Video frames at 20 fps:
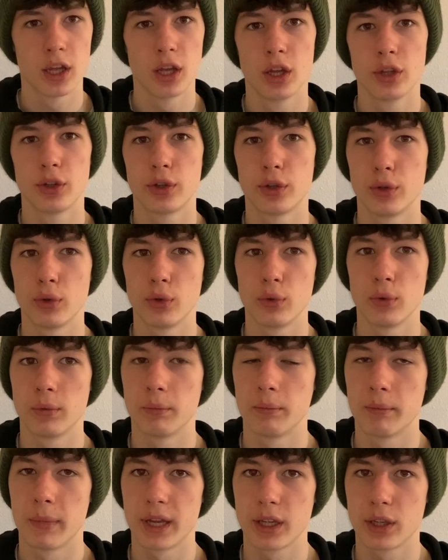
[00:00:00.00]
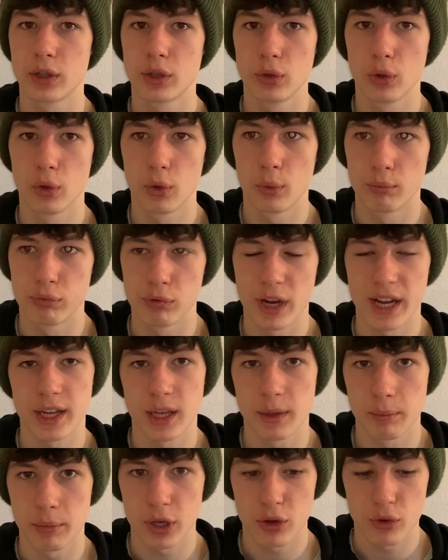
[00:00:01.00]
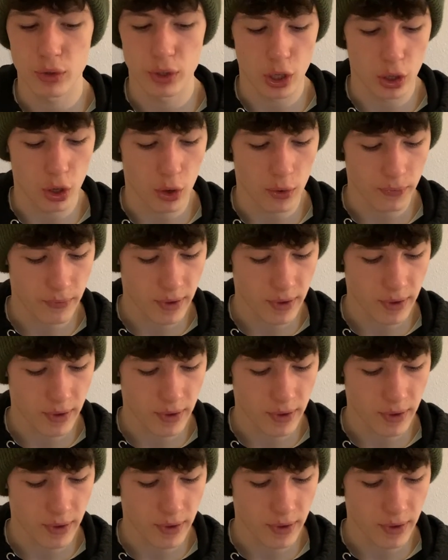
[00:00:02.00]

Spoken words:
to make your braking period a lot